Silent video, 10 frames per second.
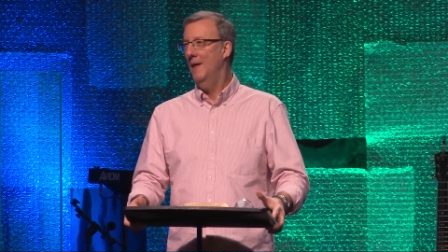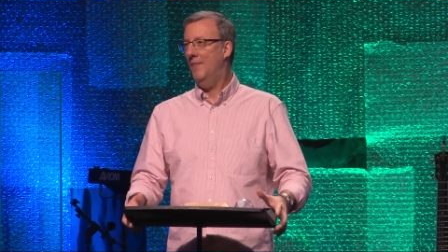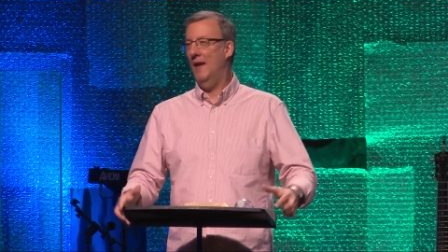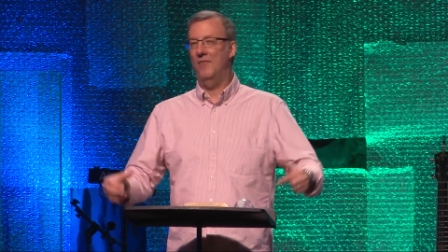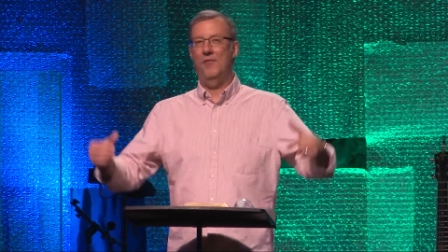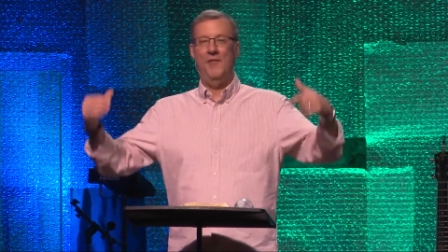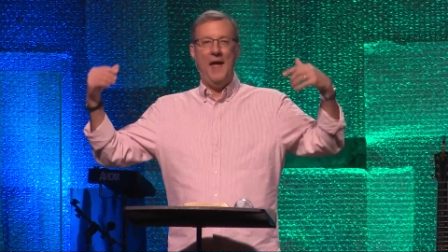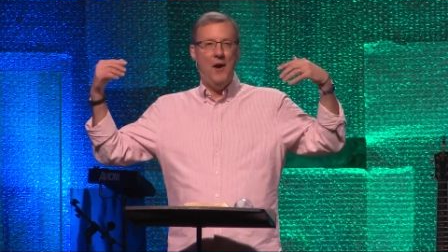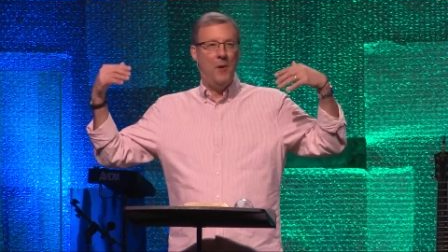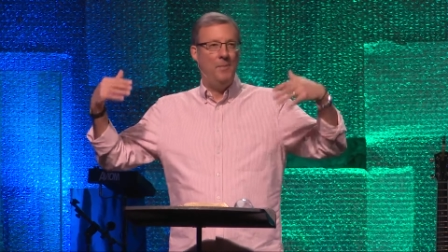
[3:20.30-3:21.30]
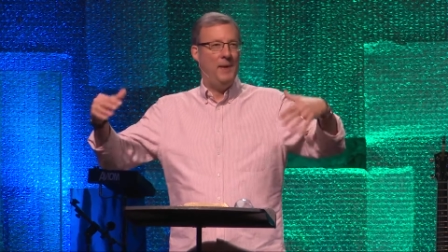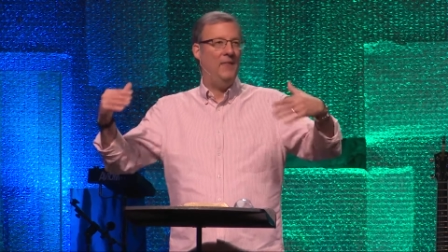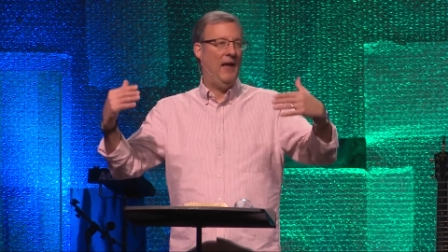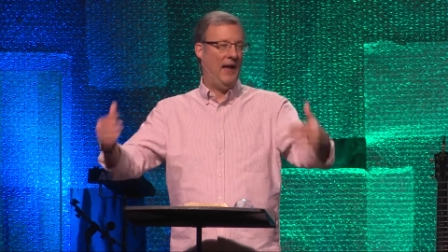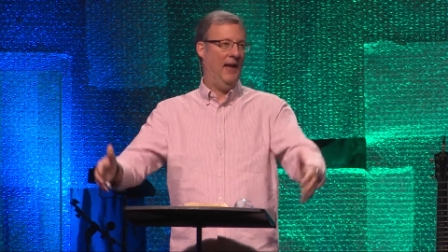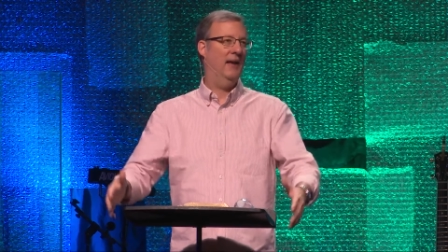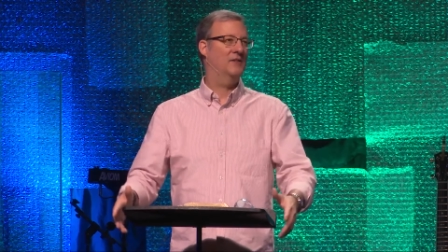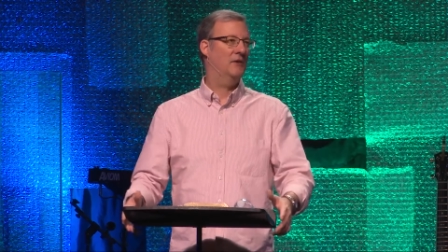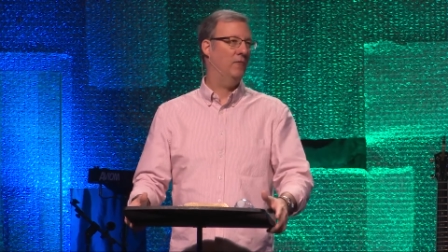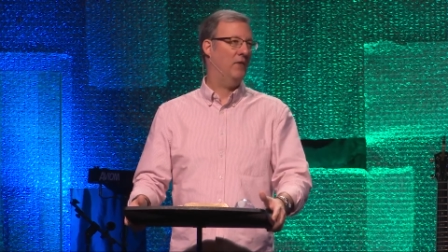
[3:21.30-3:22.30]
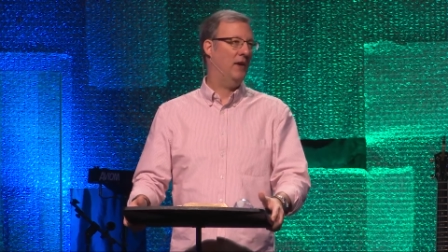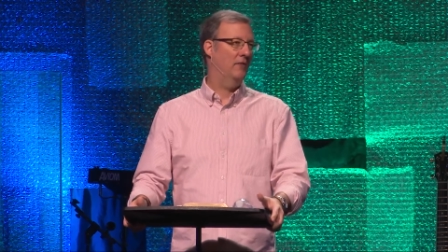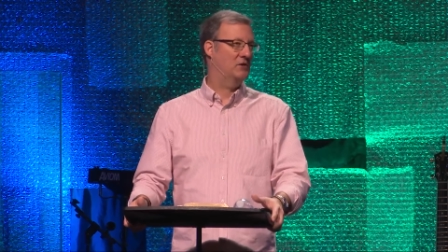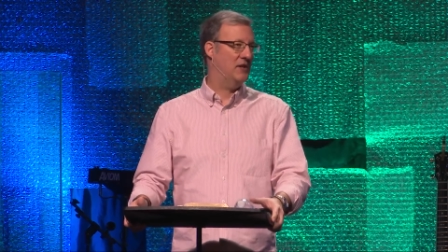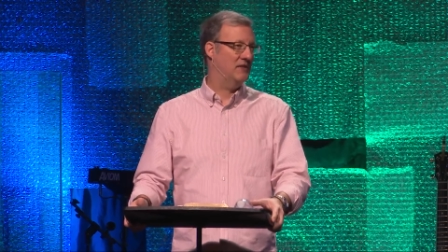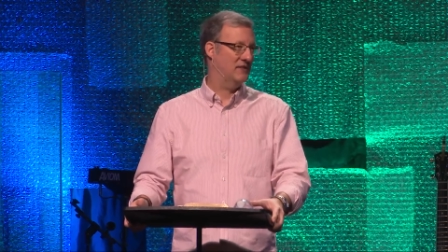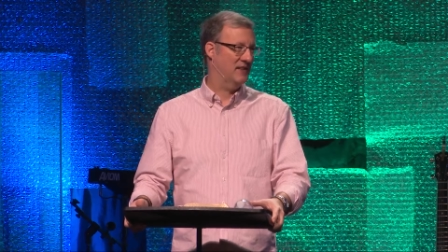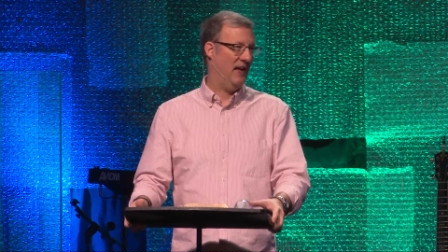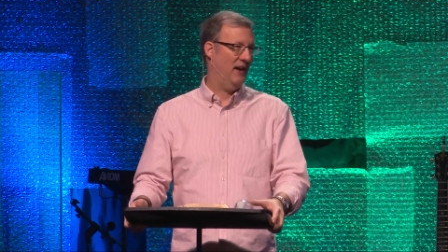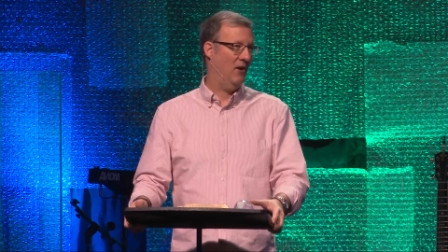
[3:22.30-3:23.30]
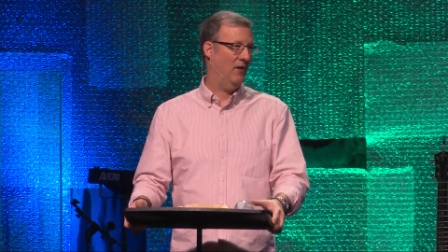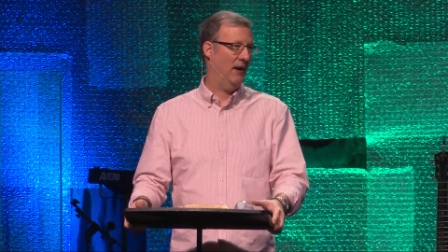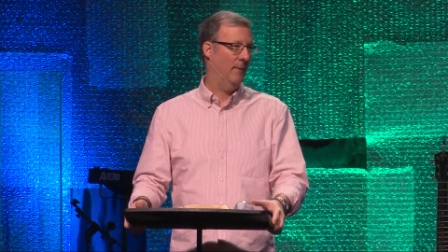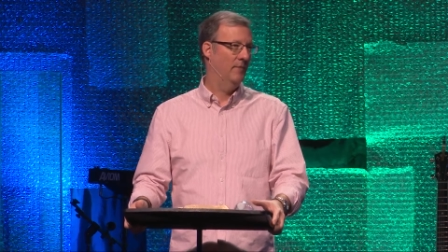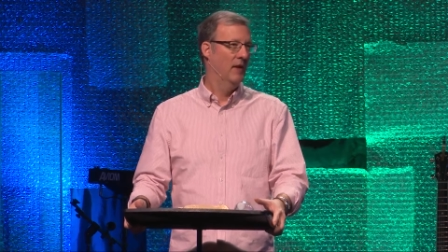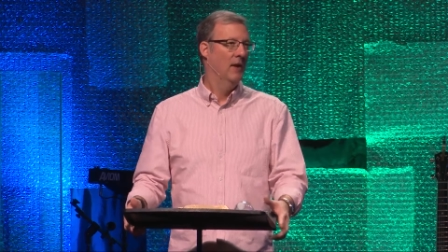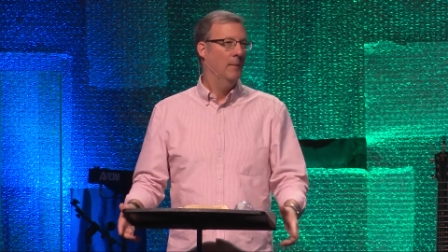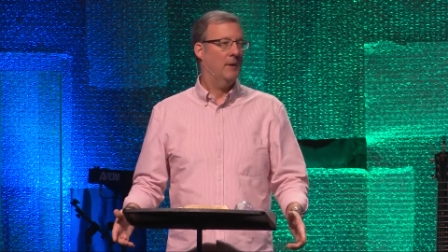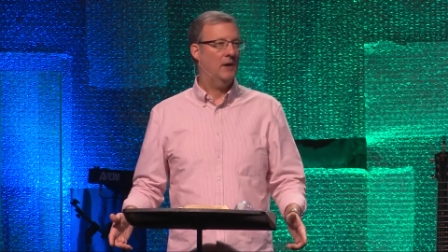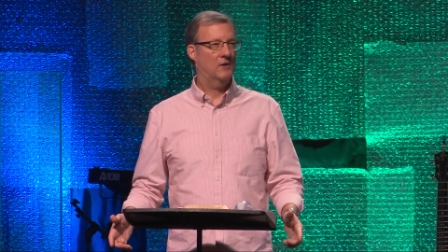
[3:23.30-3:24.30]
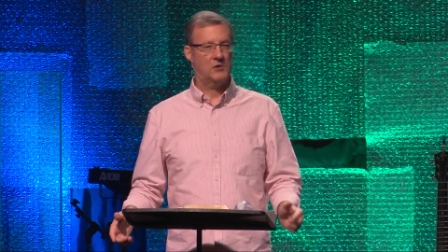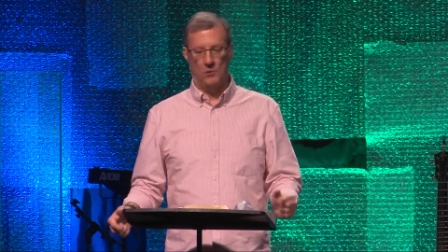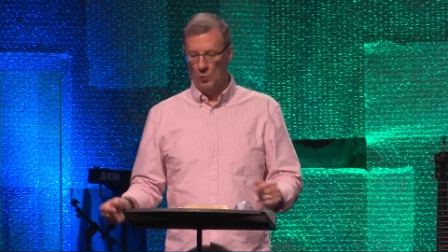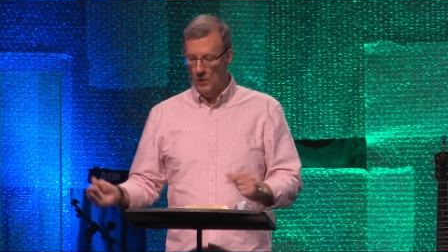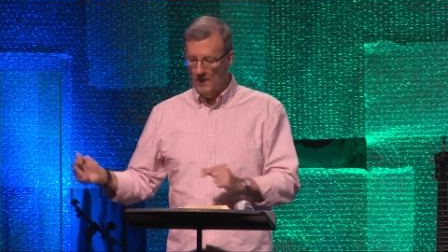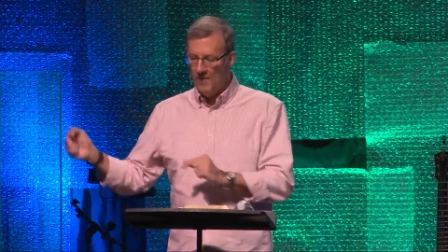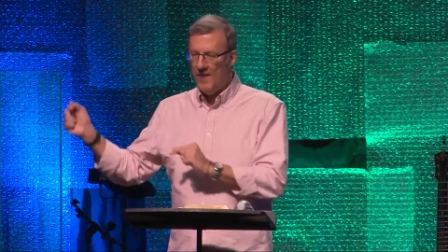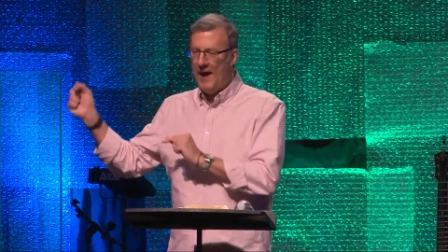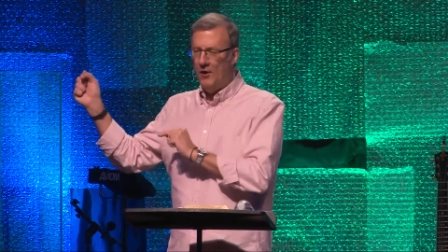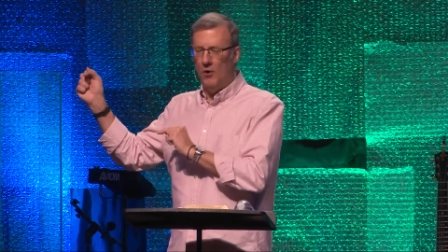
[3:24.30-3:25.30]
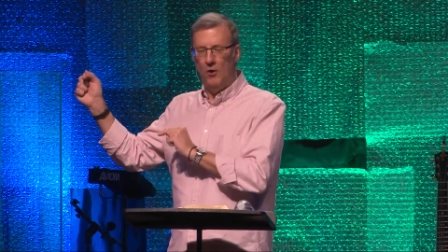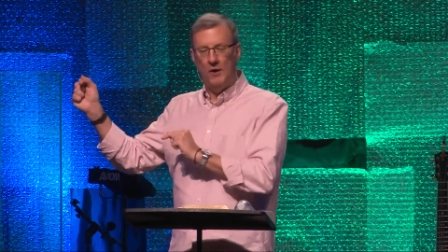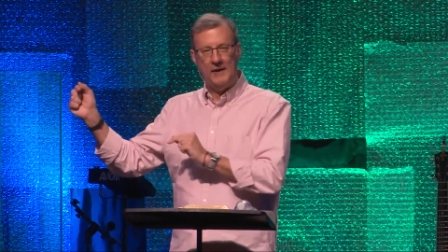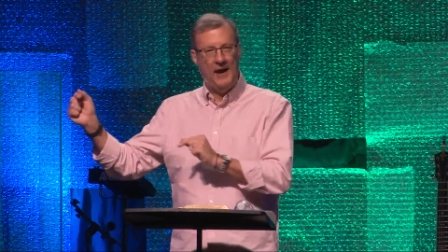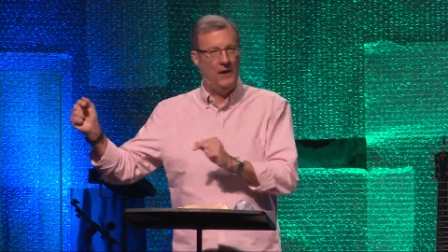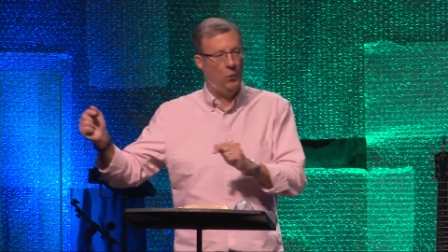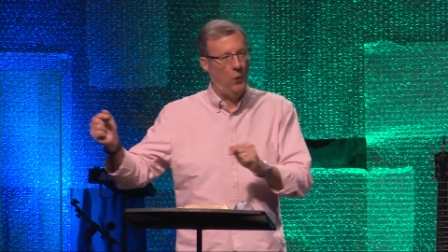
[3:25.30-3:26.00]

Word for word: that they are being the hands and feet of Jesus in that area. Because when that hurricane